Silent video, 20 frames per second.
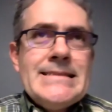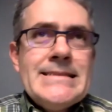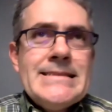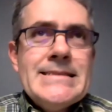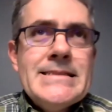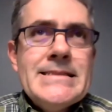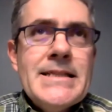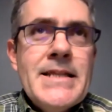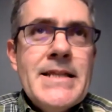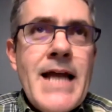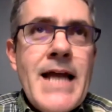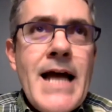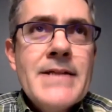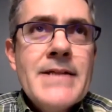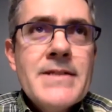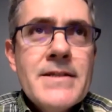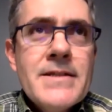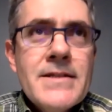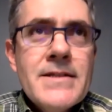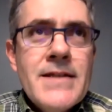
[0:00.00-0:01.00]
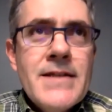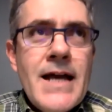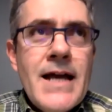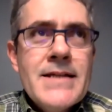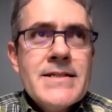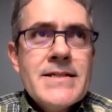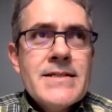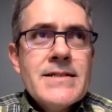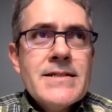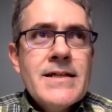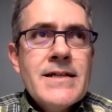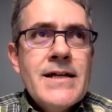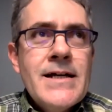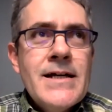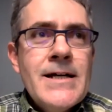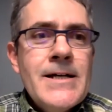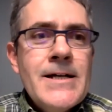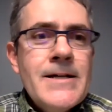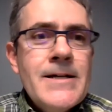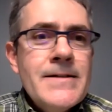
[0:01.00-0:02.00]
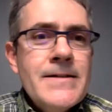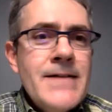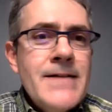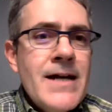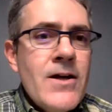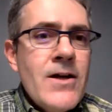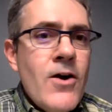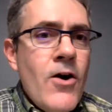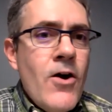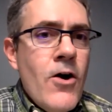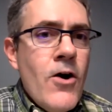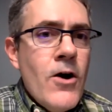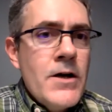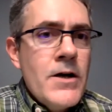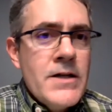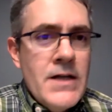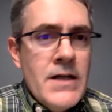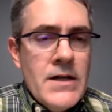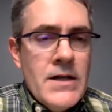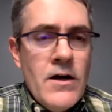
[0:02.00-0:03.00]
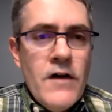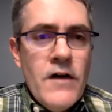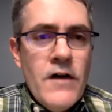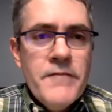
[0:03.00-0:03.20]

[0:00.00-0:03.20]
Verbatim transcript: not not uh, not a hard cutoff,